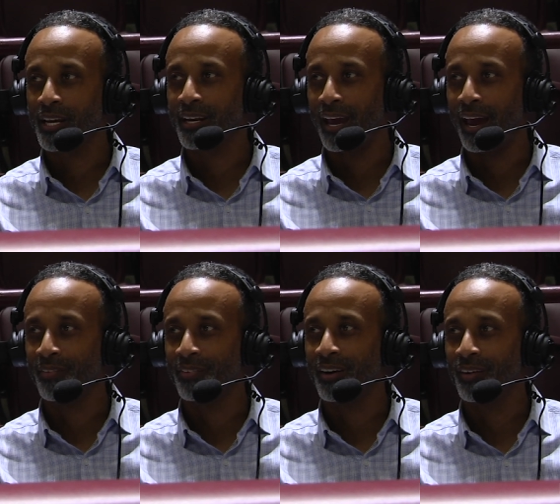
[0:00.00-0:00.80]
second
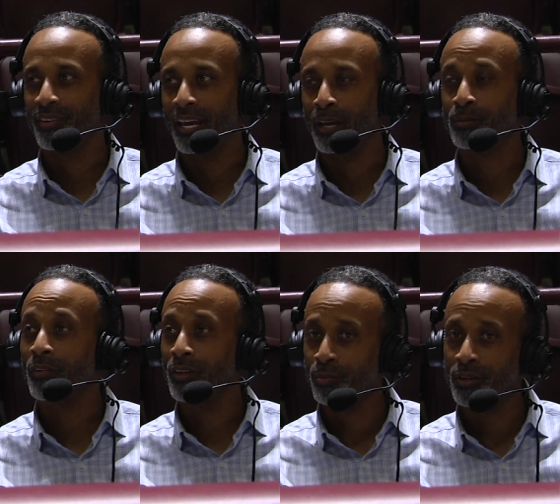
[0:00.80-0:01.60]
half uh, of the game so I
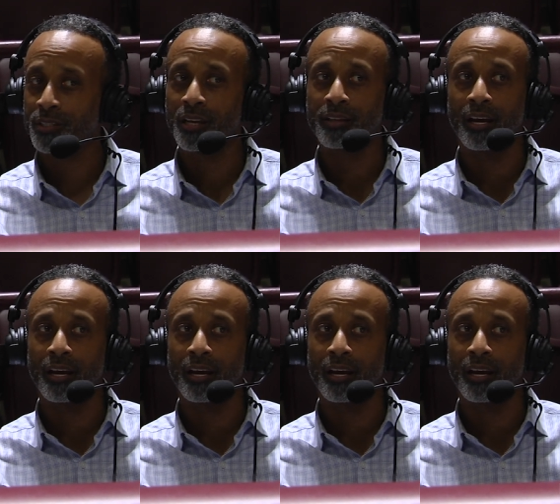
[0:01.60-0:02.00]
really appreciate